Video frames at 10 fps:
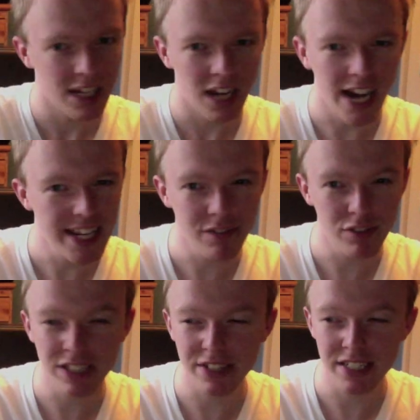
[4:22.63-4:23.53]
I never
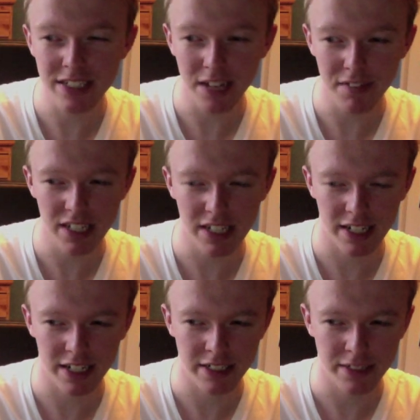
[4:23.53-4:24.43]
really got into Glover.
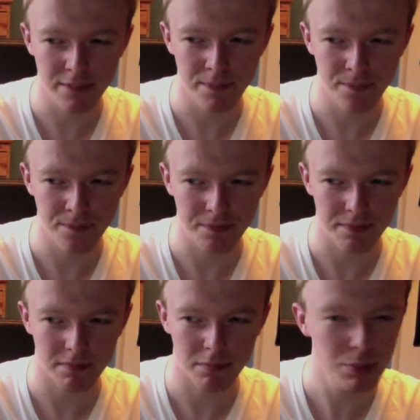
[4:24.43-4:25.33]

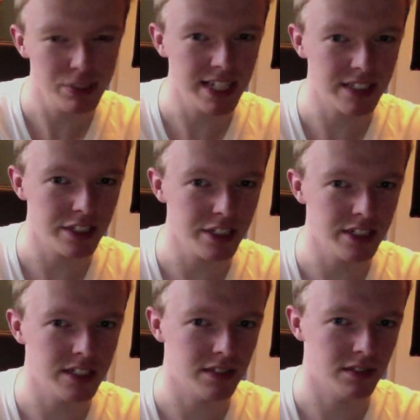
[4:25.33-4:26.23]
People say it's
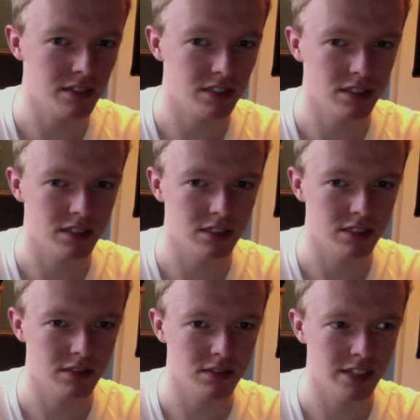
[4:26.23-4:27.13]
good,
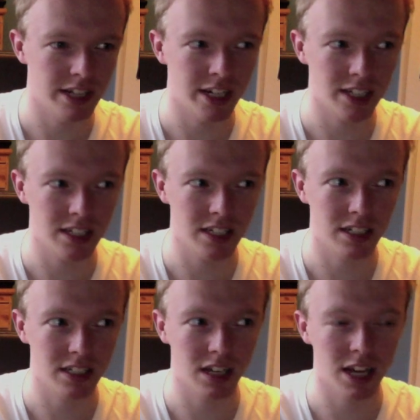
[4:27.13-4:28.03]
and I
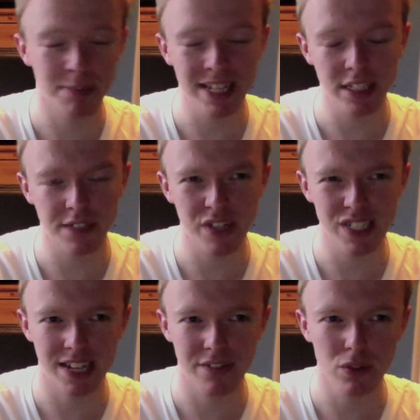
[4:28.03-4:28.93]
played at the
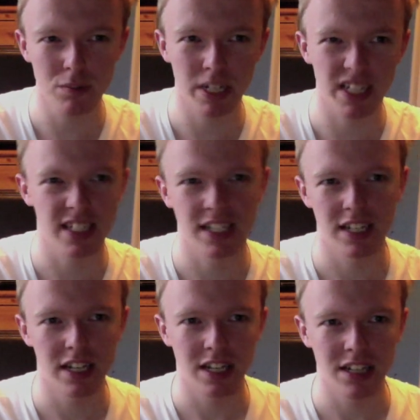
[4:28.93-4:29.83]
first level, but
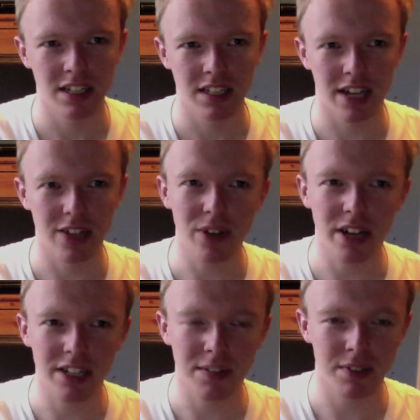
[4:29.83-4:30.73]
I
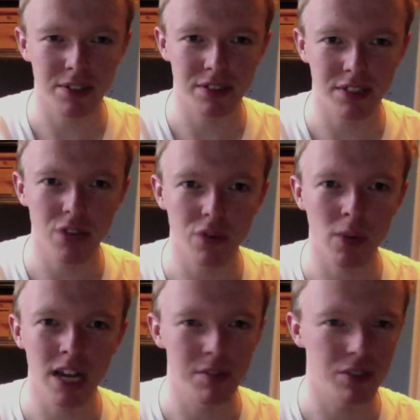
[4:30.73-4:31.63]
was
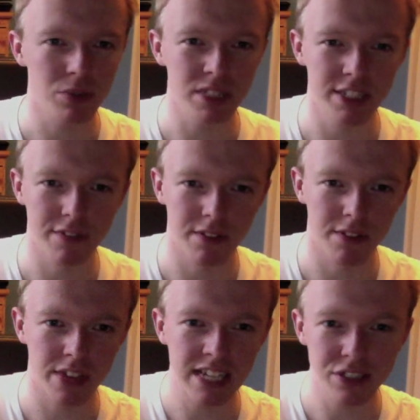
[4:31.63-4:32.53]
overwhelmed. There's all these
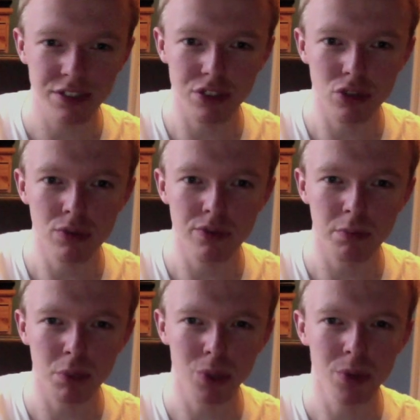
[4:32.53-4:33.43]
different things you could do with the
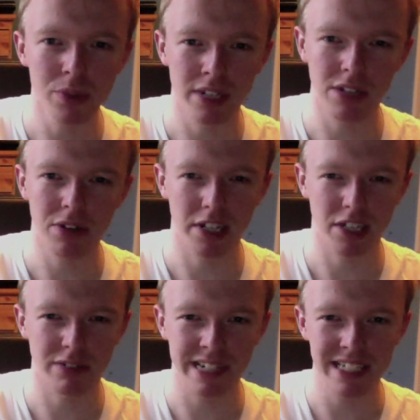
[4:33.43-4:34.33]
ball, and it got kind of
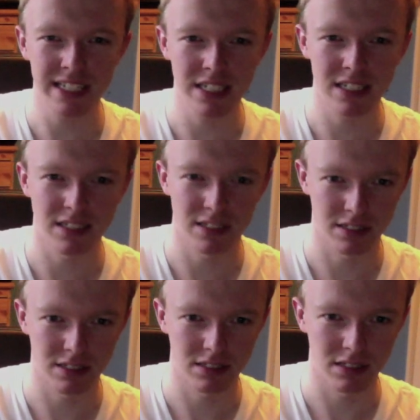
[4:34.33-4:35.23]
crazy, and
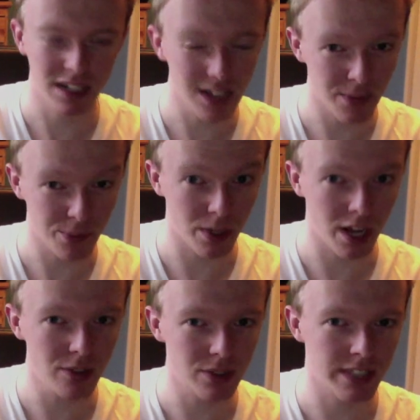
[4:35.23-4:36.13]
I
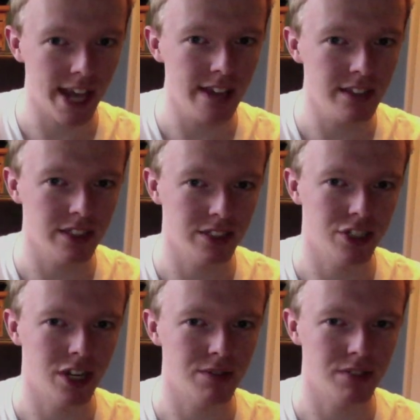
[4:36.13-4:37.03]
got scared as a
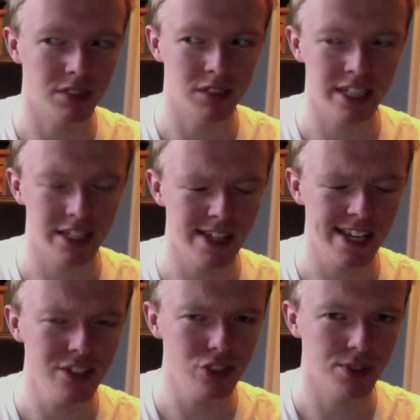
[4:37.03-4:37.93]
child. Cause
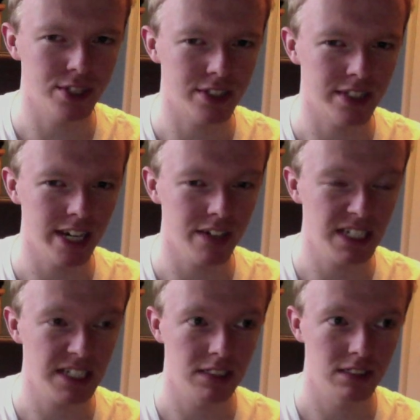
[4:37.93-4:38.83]
the intro was kind of
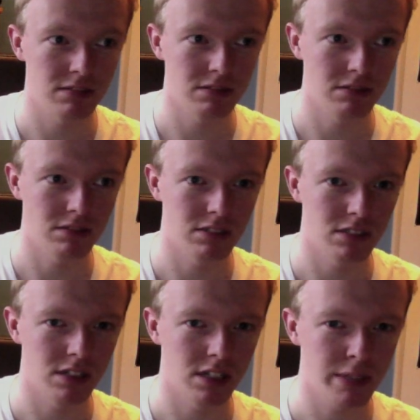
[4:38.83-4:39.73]
scary,
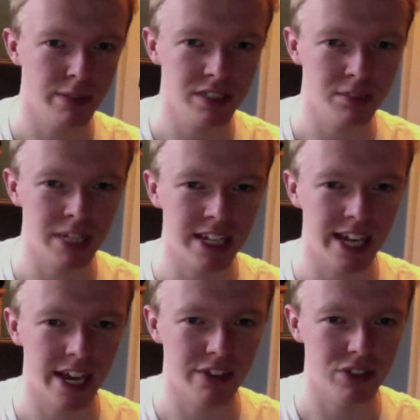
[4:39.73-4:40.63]
especially the beginning
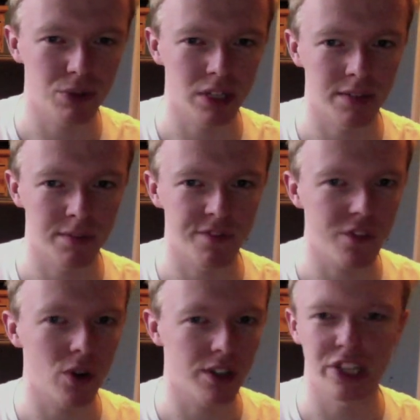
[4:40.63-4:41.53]
area. It's all kind of
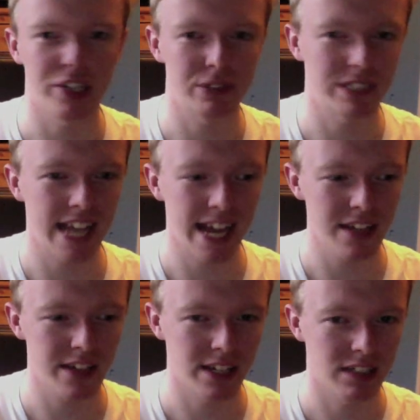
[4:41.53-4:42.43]
fog, and you cannot see
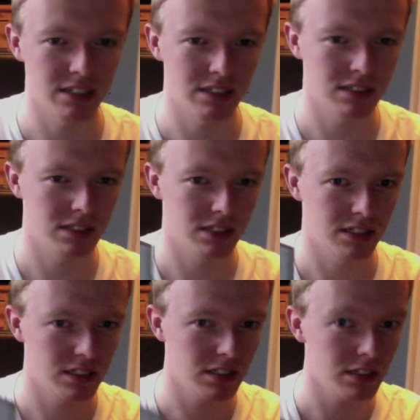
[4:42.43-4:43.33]
anything.
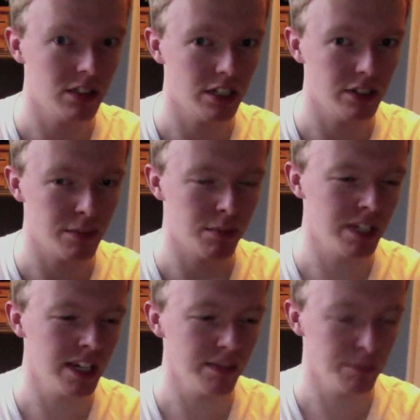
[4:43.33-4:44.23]
Kind of creepy, but
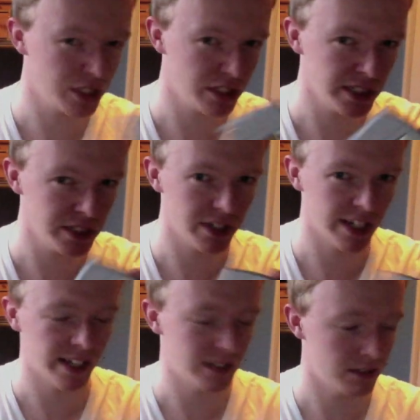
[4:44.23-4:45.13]
yeah, it's good, I guess.